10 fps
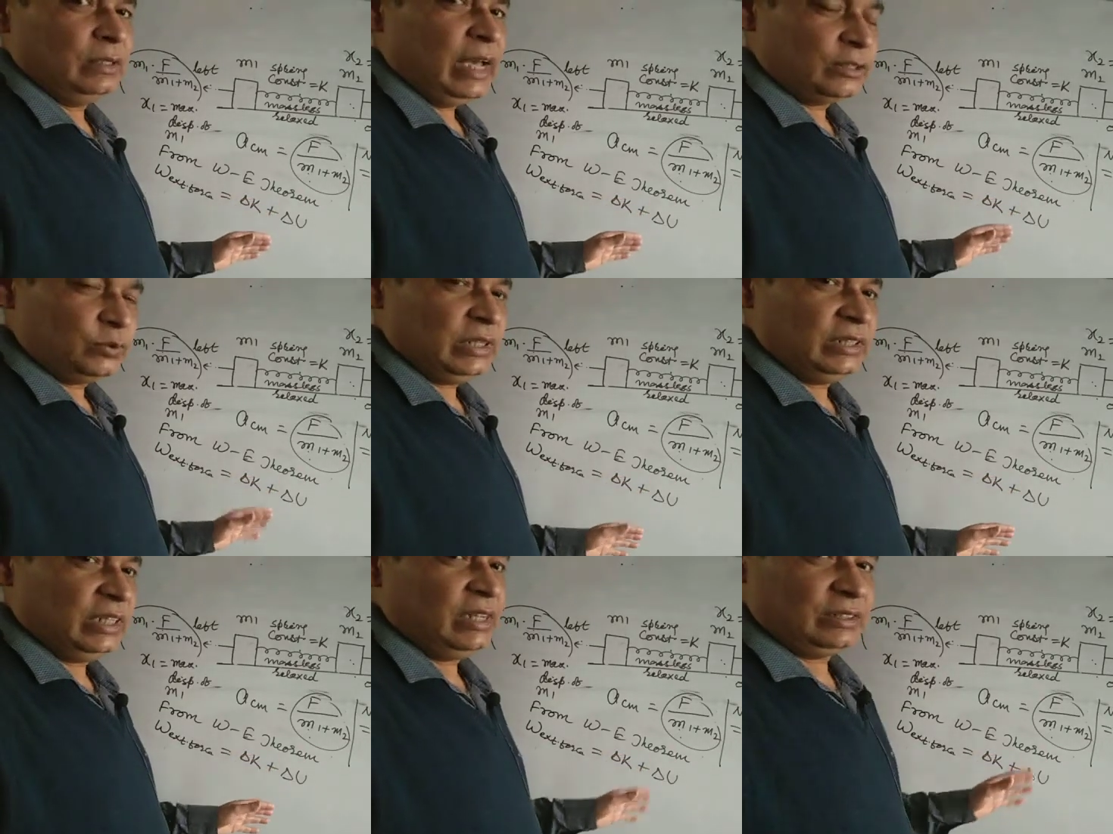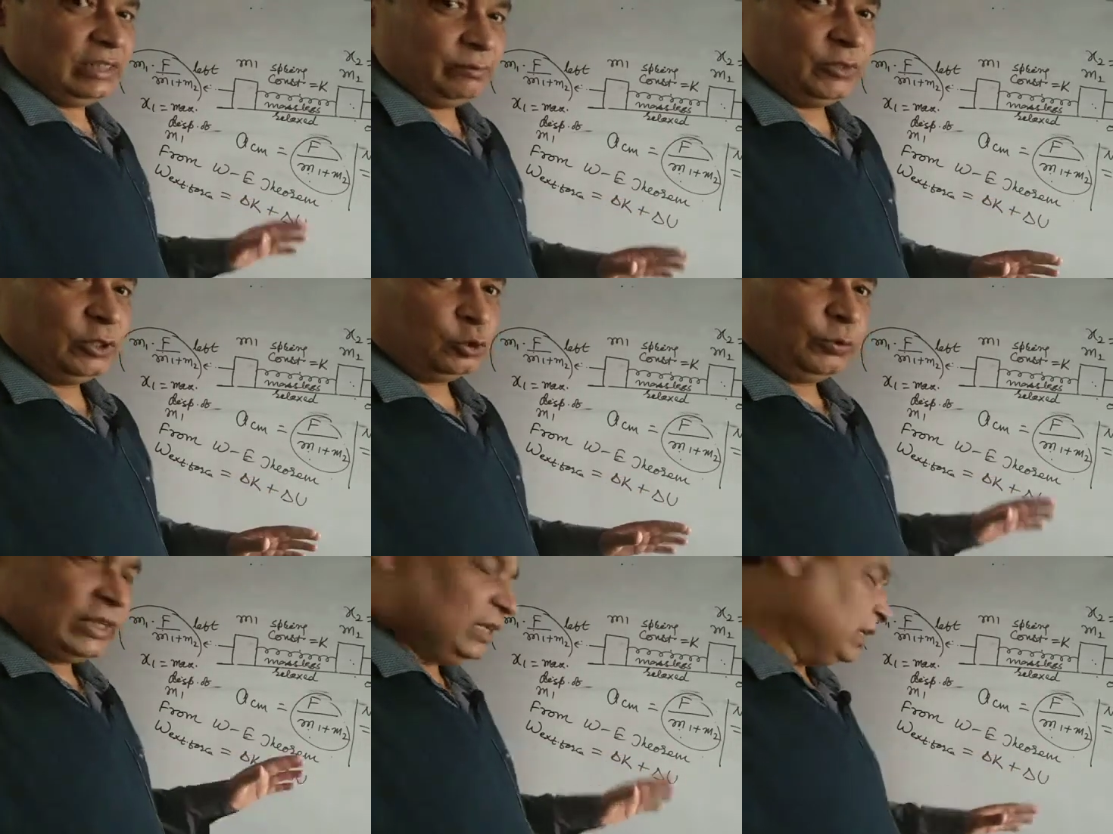actually they are same. So
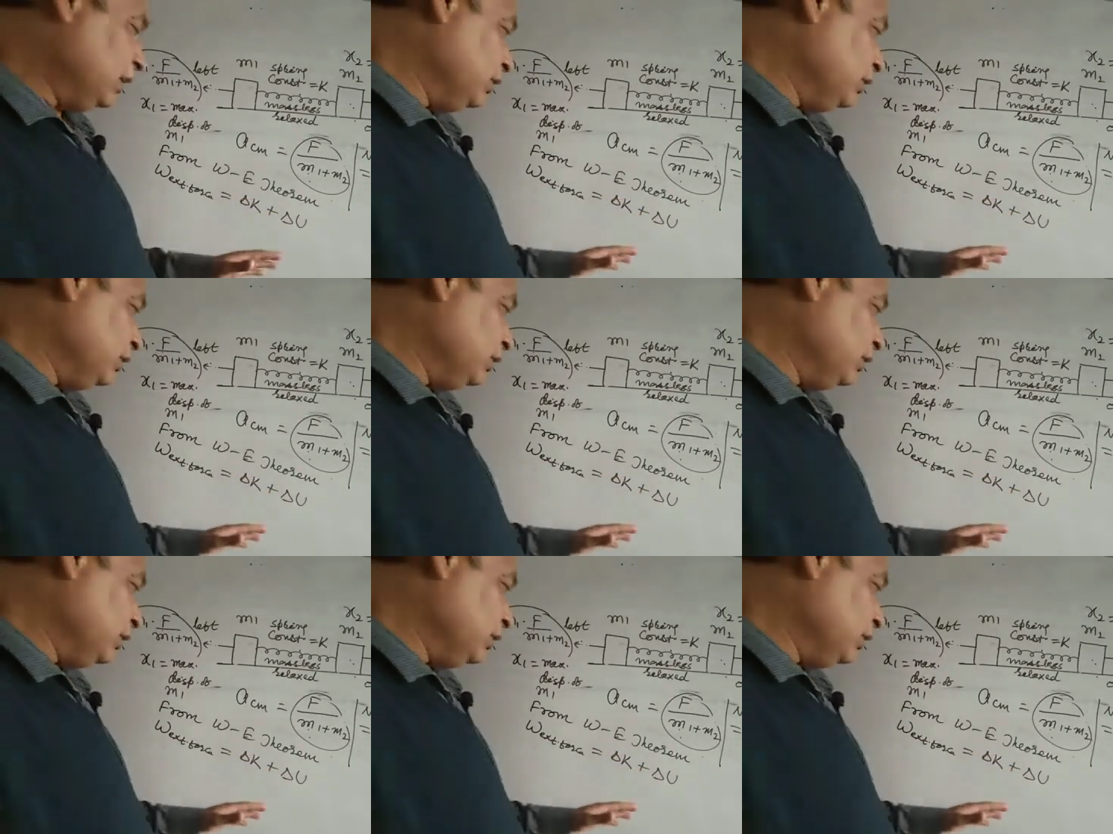we can write